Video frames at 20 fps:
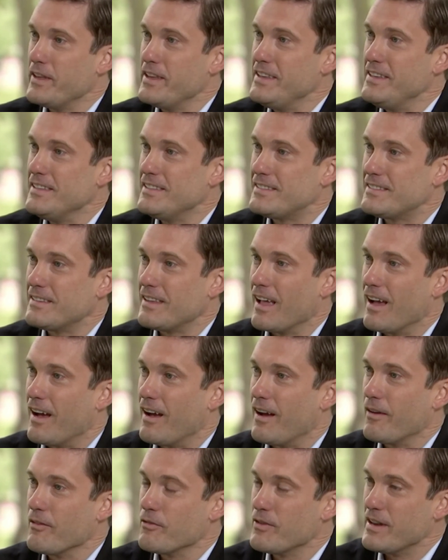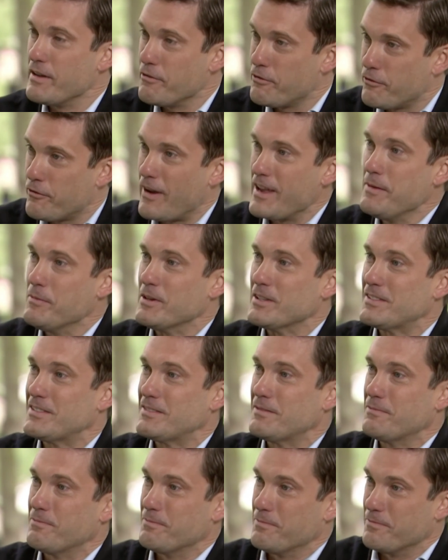these really
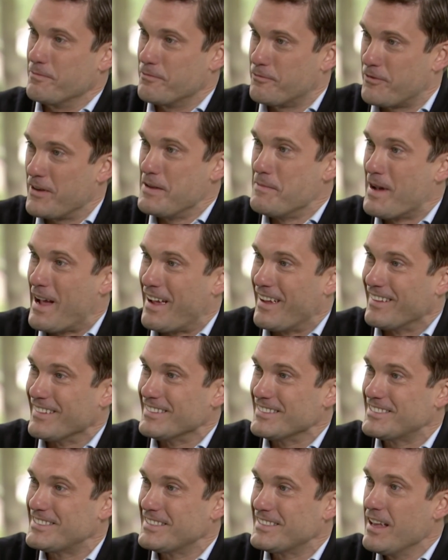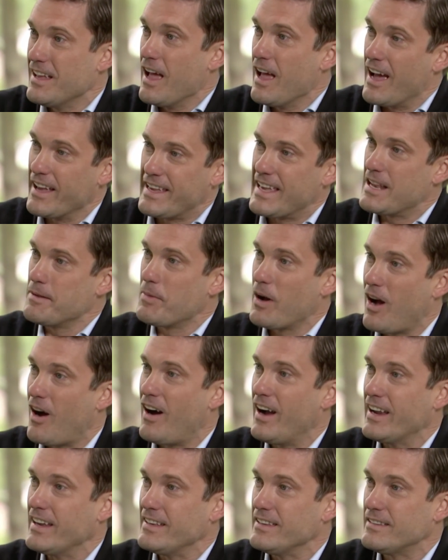famous females are getting
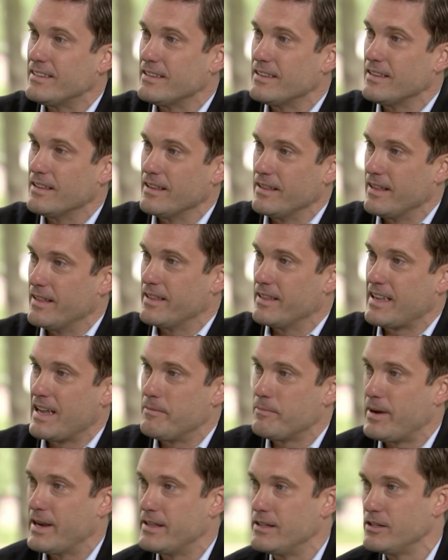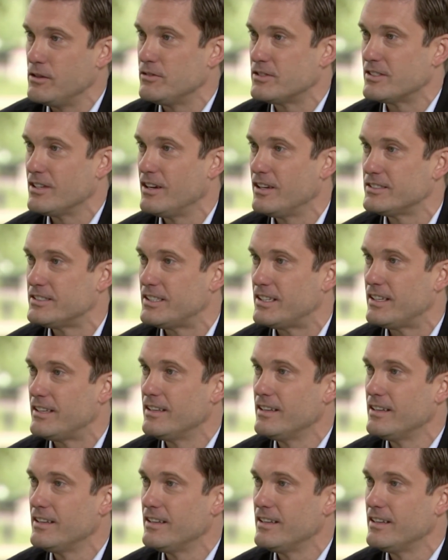behind the campaign that you started?